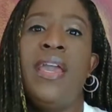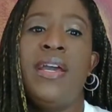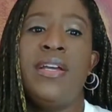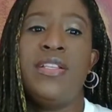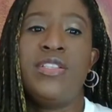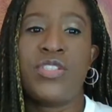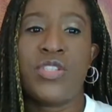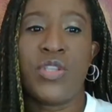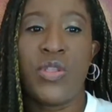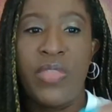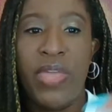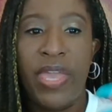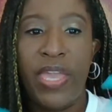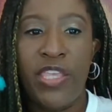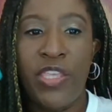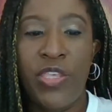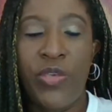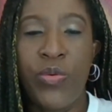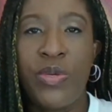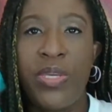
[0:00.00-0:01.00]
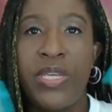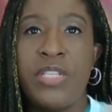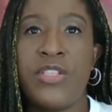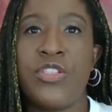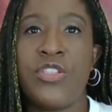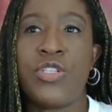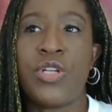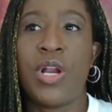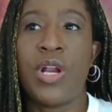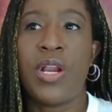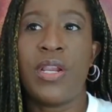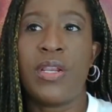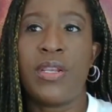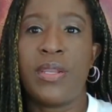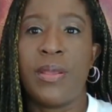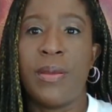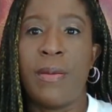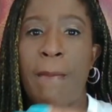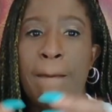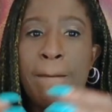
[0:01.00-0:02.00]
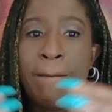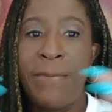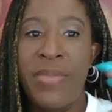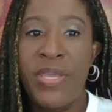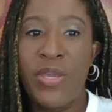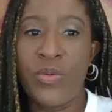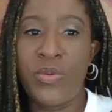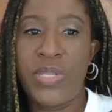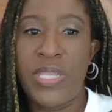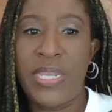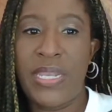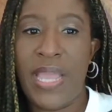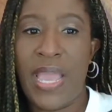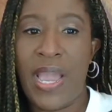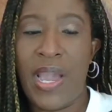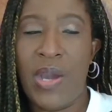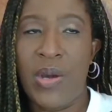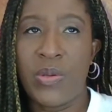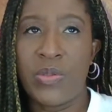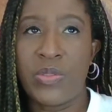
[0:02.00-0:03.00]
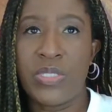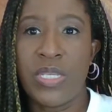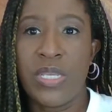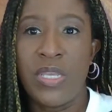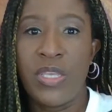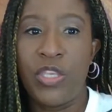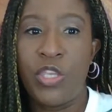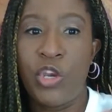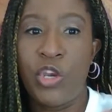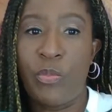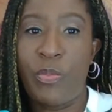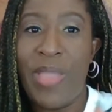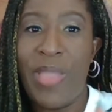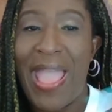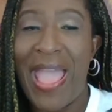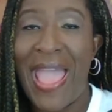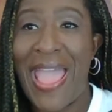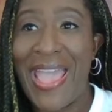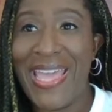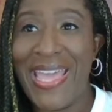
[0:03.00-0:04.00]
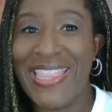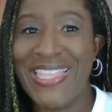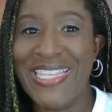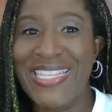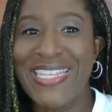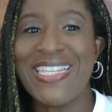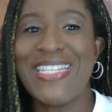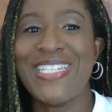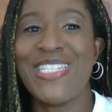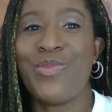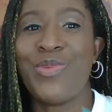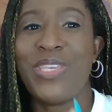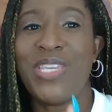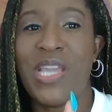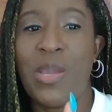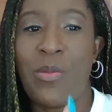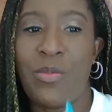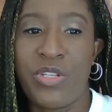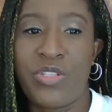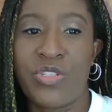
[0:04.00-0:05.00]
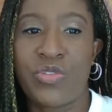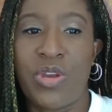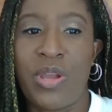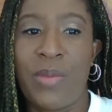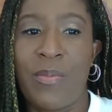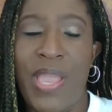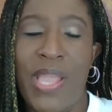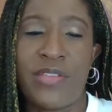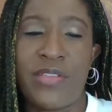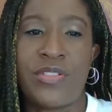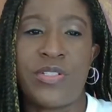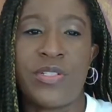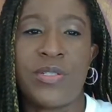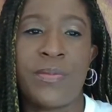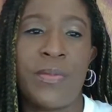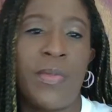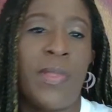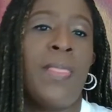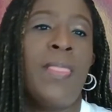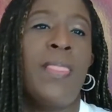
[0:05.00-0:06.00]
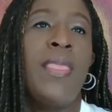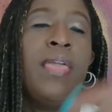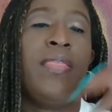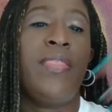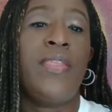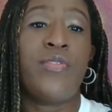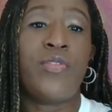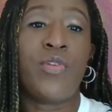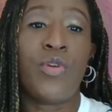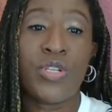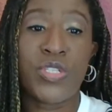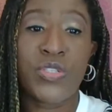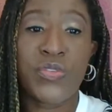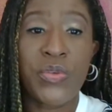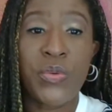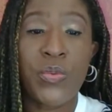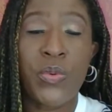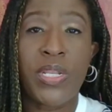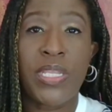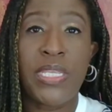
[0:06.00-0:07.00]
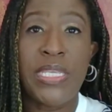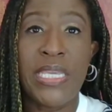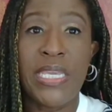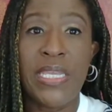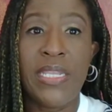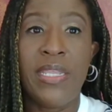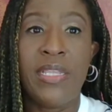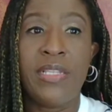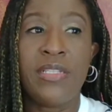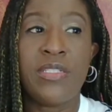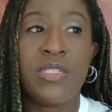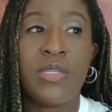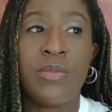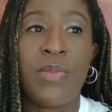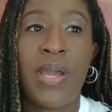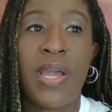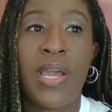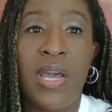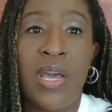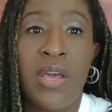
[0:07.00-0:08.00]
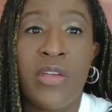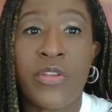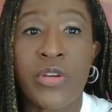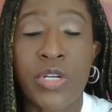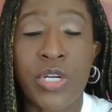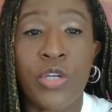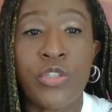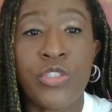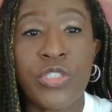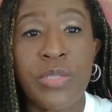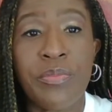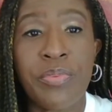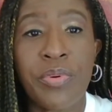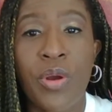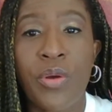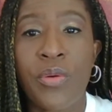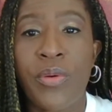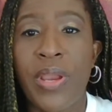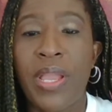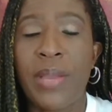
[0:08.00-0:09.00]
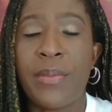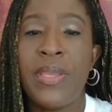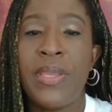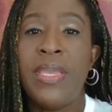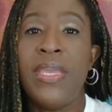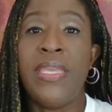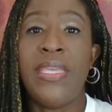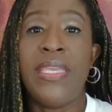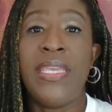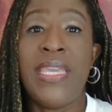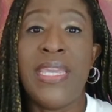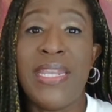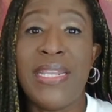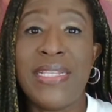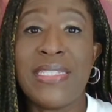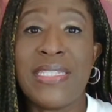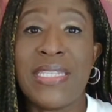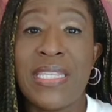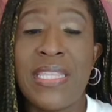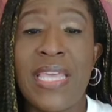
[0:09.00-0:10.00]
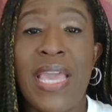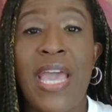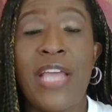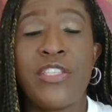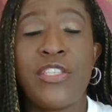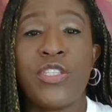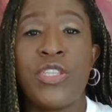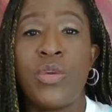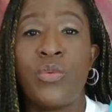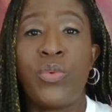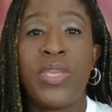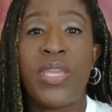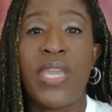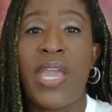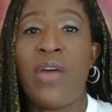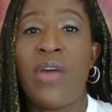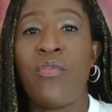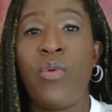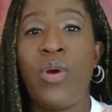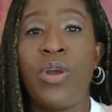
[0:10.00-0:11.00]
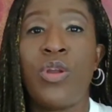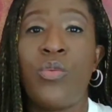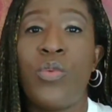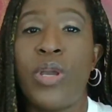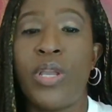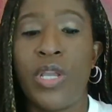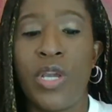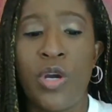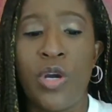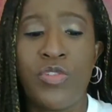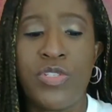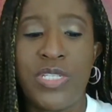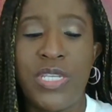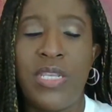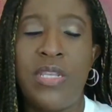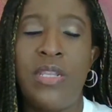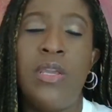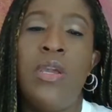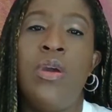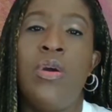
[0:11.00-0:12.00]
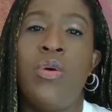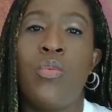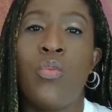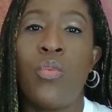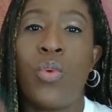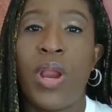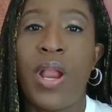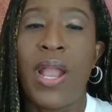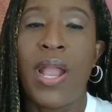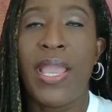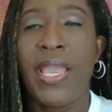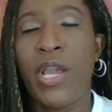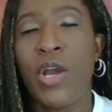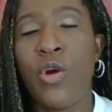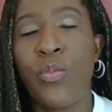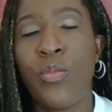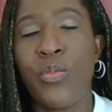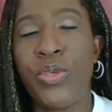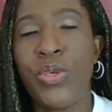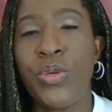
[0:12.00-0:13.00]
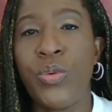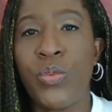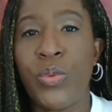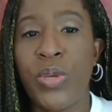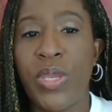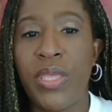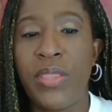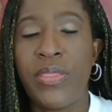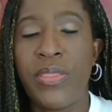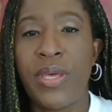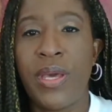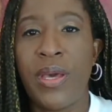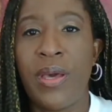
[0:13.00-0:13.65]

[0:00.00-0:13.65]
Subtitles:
so that you can start building out your path to becoming a Scrum Master. And then, of course, if you want to get into my other coaching program, get into that. So then we can have one-on-one coaching where I help you with